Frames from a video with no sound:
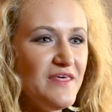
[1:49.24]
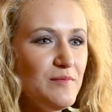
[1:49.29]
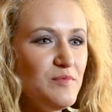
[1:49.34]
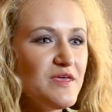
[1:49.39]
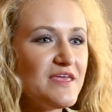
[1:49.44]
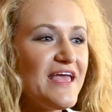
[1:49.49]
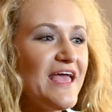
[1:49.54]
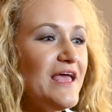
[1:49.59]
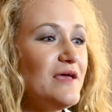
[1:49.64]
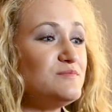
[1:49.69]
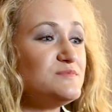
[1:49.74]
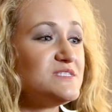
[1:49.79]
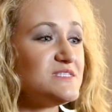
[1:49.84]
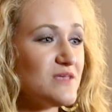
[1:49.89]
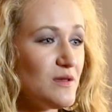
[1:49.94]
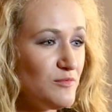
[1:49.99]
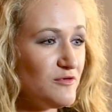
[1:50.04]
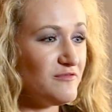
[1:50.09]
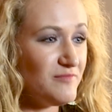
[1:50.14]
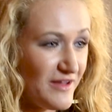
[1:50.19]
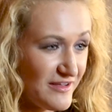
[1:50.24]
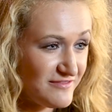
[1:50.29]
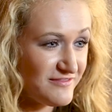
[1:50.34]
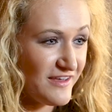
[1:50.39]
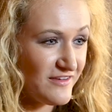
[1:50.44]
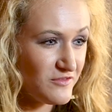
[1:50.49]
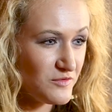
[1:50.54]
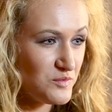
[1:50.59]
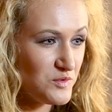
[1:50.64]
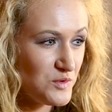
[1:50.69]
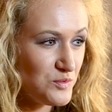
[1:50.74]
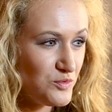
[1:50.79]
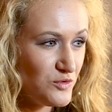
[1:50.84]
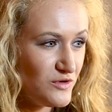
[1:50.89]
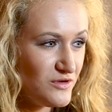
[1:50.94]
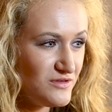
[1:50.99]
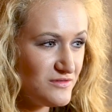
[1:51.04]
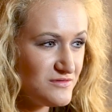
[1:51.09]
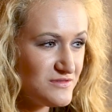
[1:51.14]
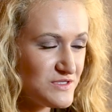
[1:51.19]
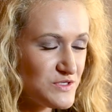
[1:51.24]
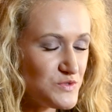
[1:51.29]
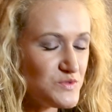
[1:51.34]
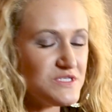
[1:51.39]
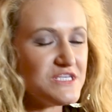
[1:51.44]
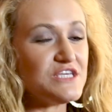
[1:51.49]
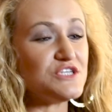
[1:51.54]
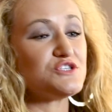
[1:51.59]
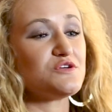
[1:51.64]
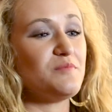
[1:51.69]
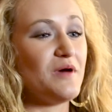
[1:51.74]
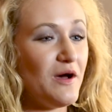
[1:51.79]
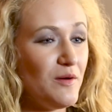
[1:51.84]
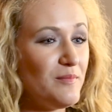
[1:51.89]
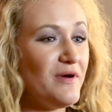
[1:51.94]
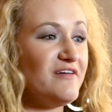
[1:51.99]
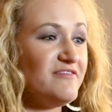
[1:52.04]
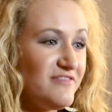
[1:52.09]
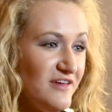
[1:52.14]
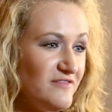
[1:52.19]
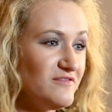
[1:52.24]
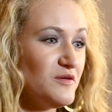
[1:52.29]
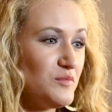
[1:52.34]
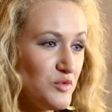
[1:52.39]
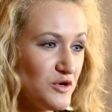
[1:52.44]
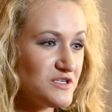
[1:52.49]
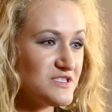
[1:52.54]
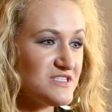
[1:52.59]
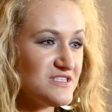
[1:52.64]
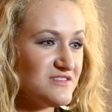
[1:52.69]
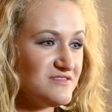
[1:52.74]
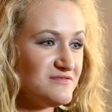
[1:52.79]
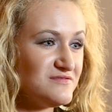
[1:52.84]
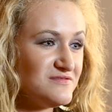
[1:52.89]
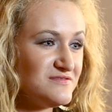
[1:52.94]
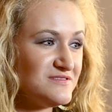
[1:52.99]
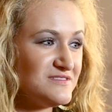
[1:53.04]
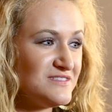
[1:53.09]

They became some of my favorite people to teach about my favorite person.